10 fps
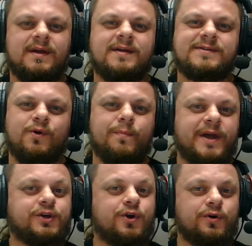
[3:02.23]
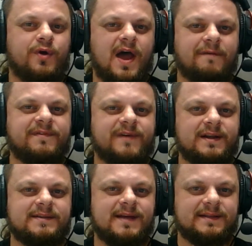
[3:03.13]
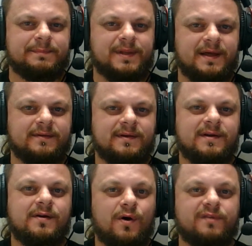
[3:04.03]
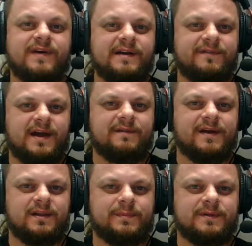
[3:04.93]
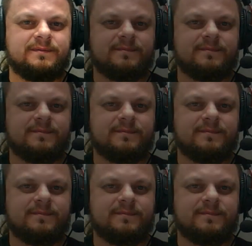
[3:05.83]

So make sure you have a valid data plan or Wi-Fi available.